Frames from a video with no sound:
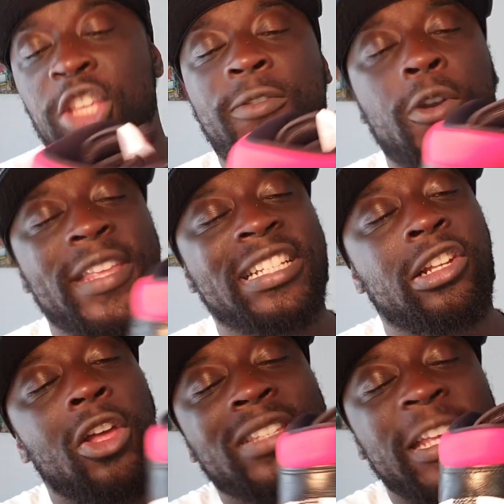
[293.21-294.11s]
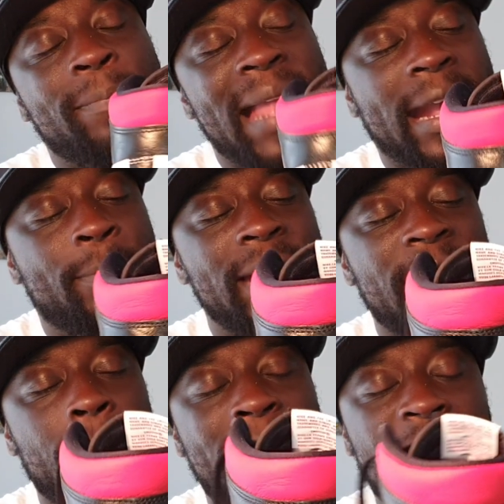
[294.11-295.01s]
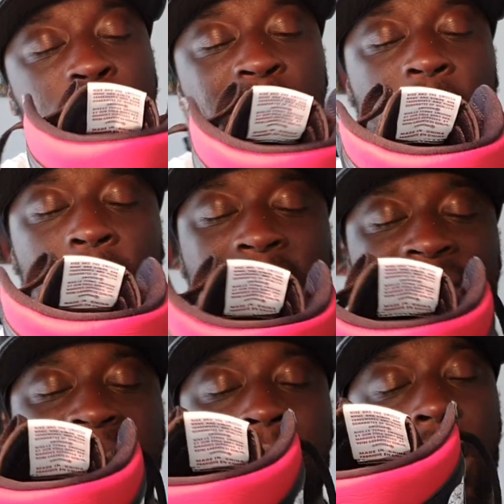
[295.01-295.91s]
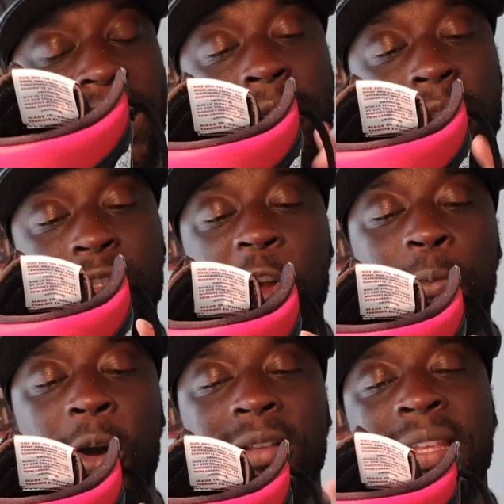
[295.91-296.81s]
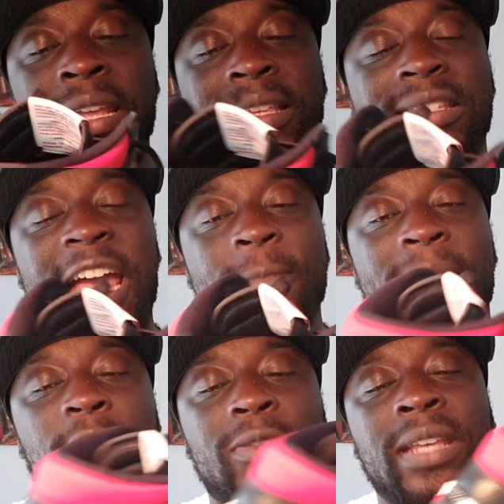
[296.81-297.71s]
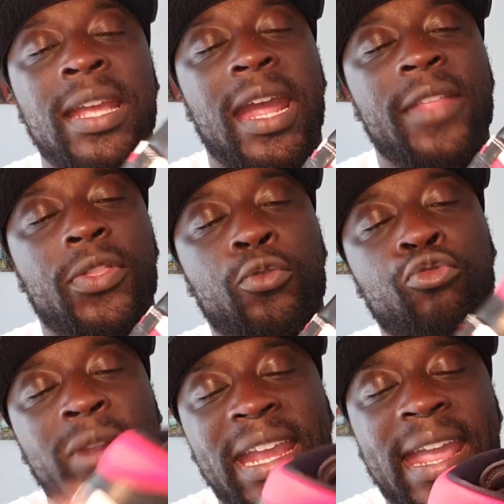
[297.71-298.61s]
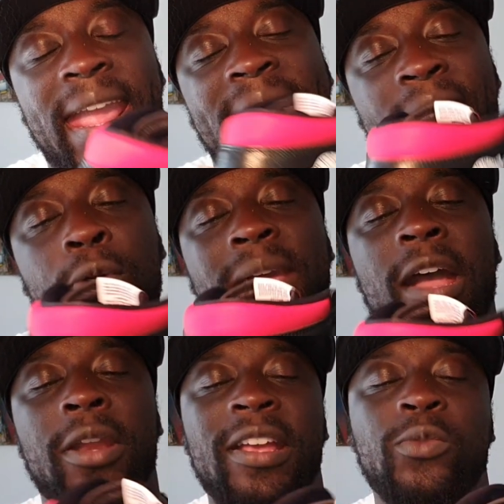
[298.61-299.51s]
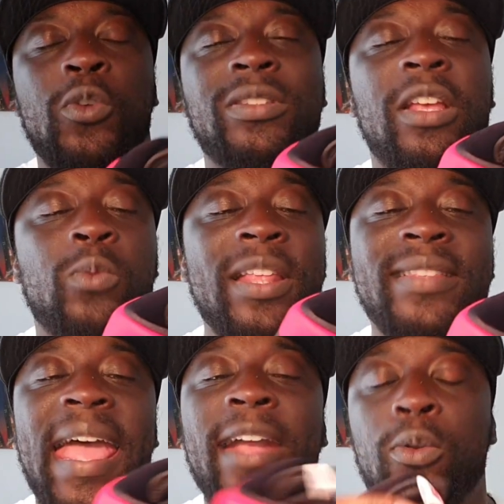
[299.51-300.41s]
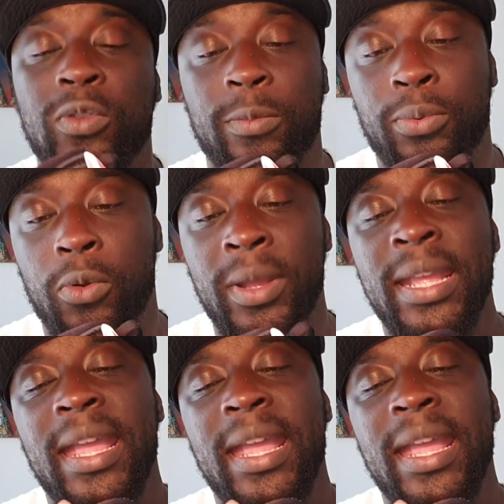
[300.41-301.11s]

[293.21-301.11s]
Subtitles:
You've got this glossy black leather panels on the toe box, the side panels, and the rear heel counter as well as the ankle support.